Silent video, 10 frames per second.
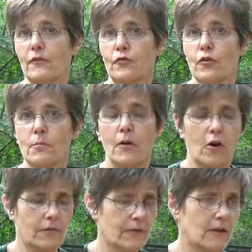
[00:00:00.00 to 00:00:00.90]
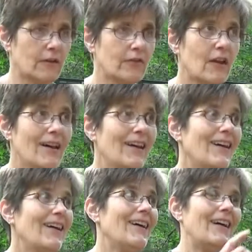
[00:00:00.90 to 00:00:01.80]
drip coffee is
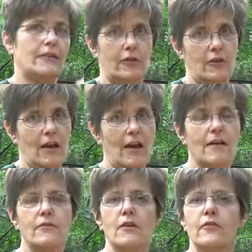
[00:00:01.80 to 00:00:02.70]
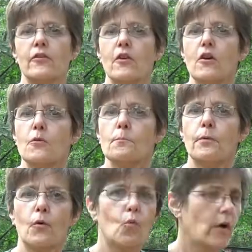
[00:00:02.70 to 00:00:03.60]
until you have this.
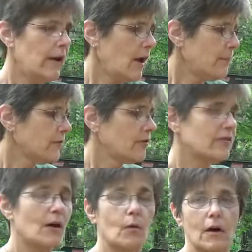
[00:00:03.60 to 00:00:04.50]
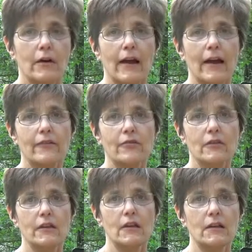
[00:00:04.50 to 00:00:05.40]
But what happens is that water
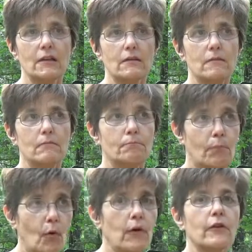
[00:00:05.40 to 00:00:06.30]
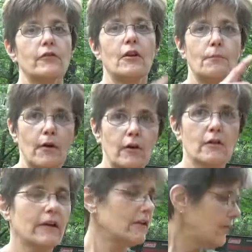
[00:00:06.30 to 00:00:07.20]
actually boils and it
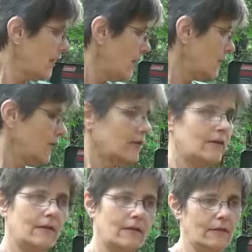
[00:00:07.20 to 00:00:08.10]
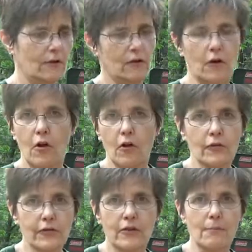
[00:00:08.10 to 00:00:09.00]
percolates, and there are little
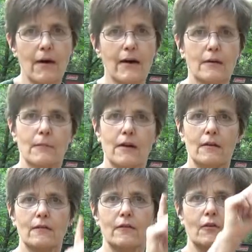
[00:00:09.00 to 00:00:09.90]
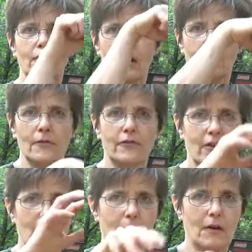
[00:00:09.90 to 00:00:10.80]
holes in the bottom, and it goes up the
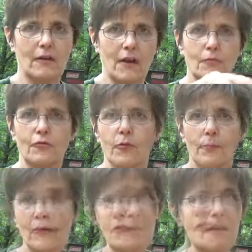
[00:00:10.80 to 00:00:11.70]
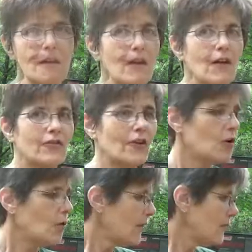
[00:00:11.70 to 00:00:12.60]
stem and it keeps dripping through.
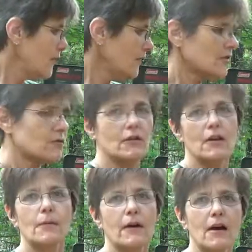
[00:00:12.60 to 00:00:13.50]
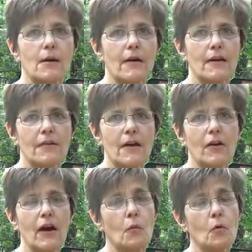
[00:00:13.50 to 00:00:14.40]
So this has really become my
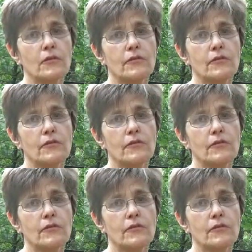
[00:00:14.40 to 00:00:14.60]
favorite. I will